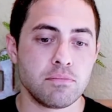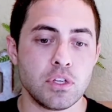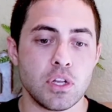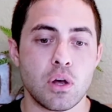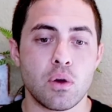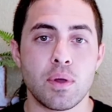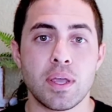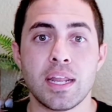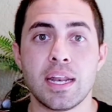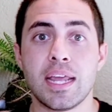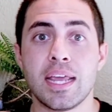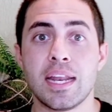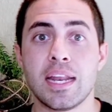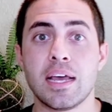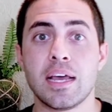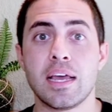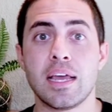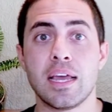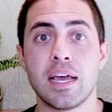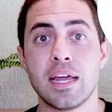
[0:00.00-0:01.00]
in
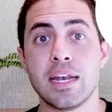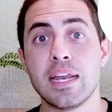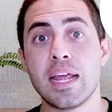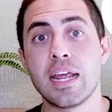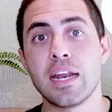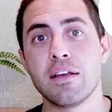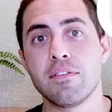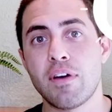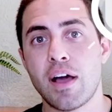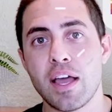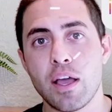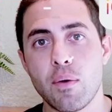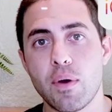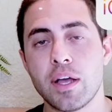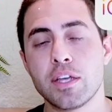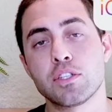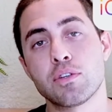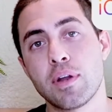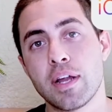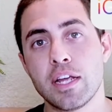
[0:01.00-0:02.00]
a native
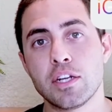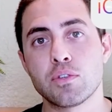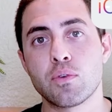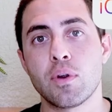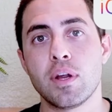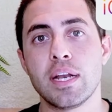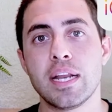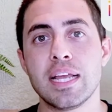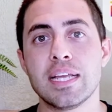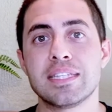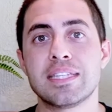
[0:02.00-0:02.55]
iOS or Android